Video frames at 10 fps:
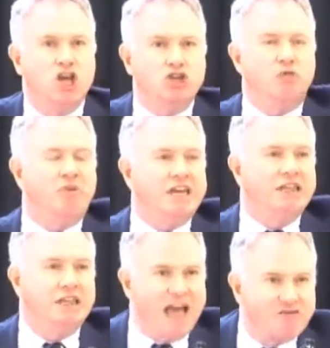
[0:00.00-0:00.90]
You're
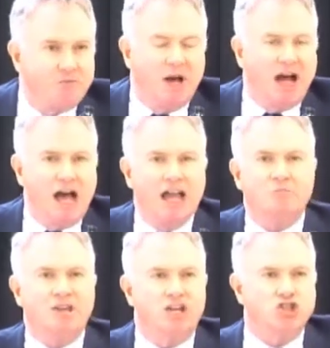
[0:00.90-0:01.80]
being left
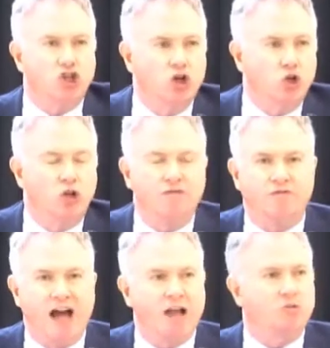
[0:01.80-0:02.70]
behind because Google
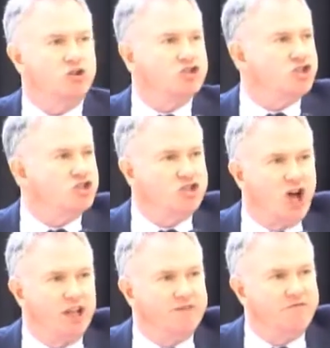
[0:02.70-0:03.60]
Fiber is
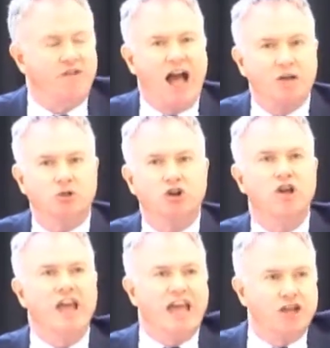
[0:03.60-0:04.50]
installing fiber
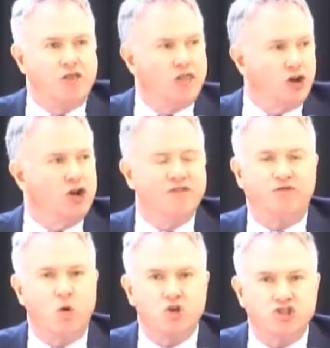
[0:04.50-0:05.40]
in
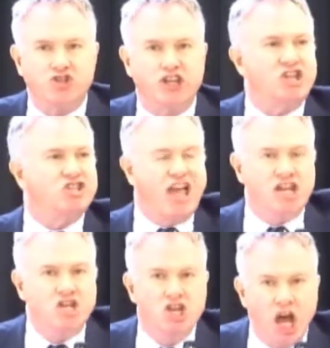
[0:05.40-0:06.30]
34 cities,
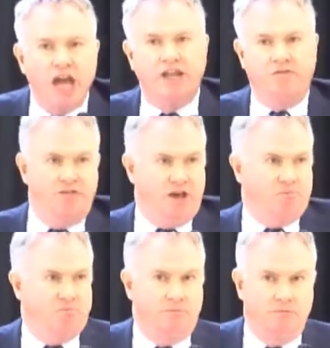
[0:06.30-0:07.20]
and none of them